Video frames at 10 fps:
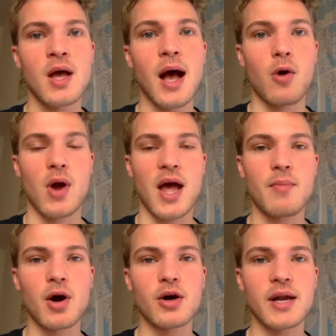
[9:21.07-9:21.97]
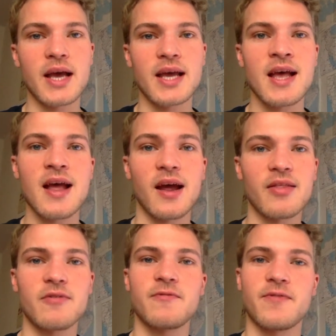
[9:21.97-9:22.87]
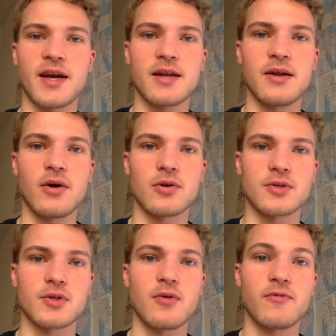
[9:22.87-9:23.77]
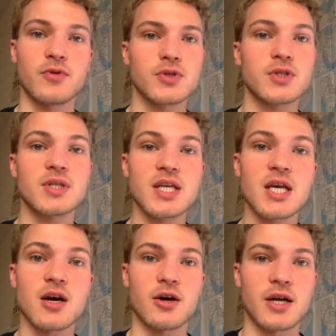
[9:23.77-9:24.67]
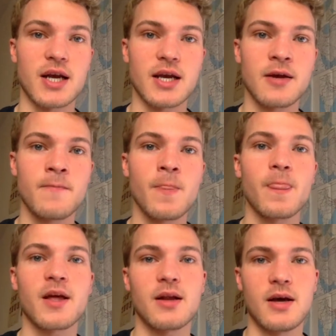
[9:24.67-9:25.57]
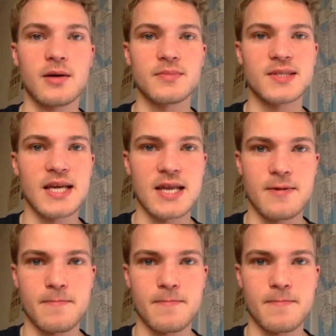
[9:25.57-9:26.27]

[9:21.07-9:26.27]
our mRNA, and then finally also the first tRNA that comes in.